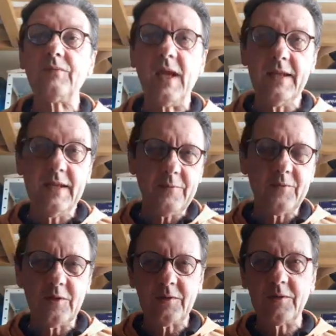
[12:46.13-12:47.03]

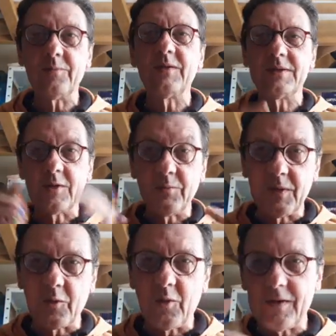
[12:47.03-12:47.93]
It's going to
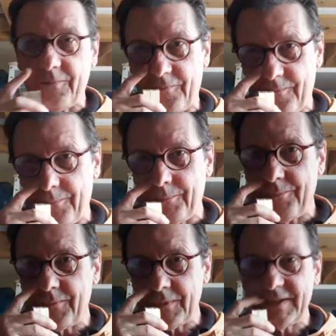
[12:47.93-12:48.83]
be a great
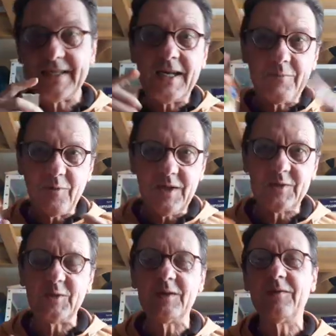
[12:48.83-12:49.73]

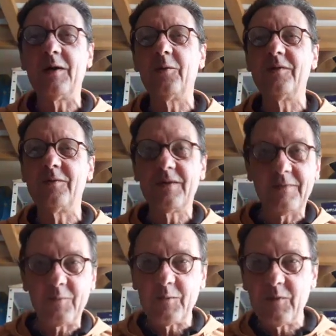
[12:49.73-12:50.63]
celebration of
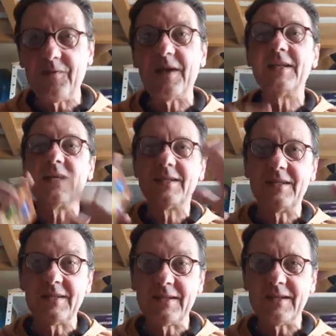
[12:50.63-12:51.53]
our when we find that
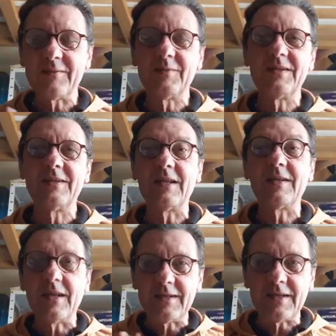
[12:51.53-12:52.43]

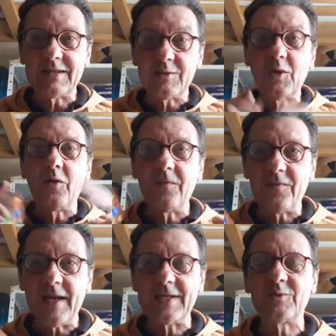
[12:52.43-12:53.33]
solar
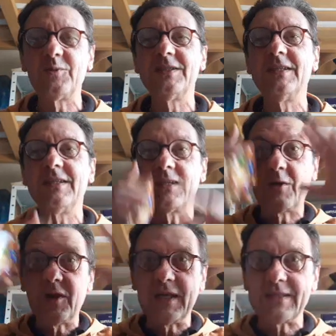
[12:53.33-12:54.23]
flash within that
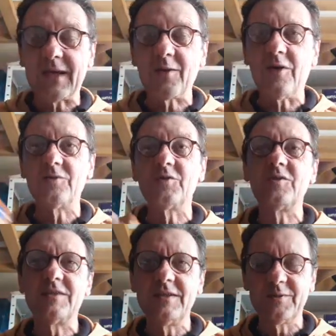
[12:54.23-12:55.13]
connects our
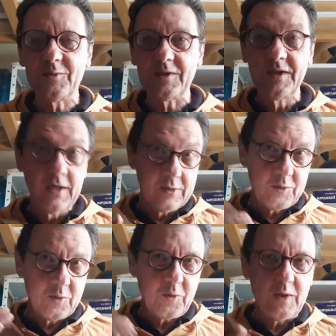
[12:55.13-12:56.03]
consciousness to
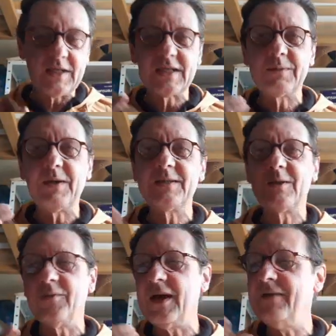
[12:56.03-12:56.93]
the great expanse
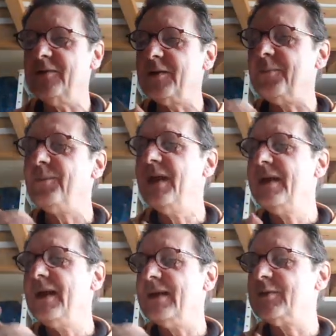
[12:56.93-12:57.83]
of heaven.
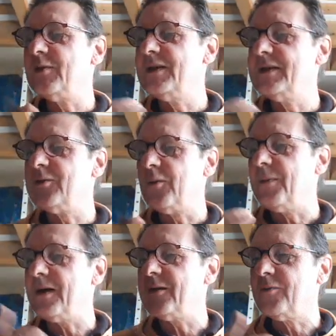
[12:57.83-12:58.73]
And so it is all
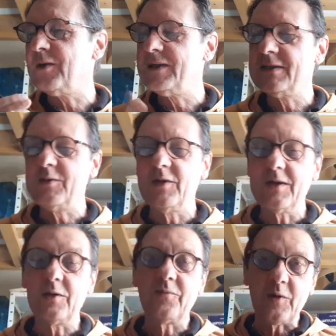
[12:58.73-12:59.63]
part of what is
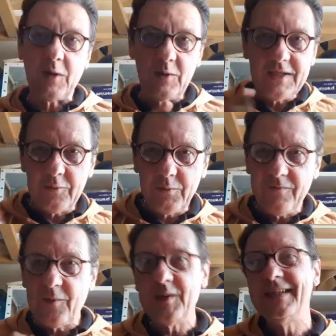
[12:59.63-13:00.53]
going on. For now, we need to be
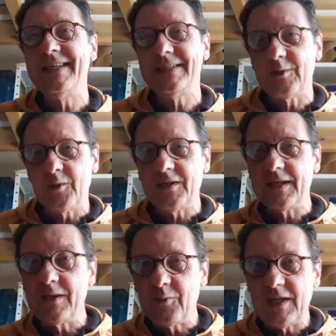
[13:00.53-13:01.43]
very
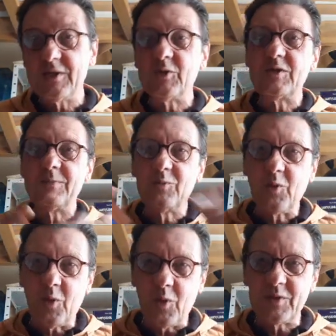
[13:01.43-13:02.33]
discerning in relationship
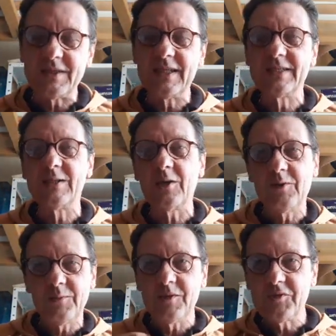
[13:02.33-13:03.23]
to all things,
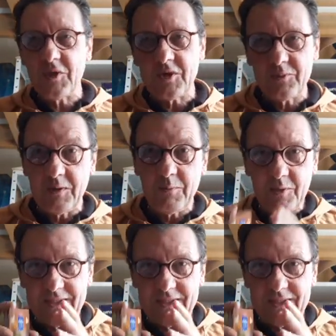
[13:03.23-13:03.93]
not even judgment, but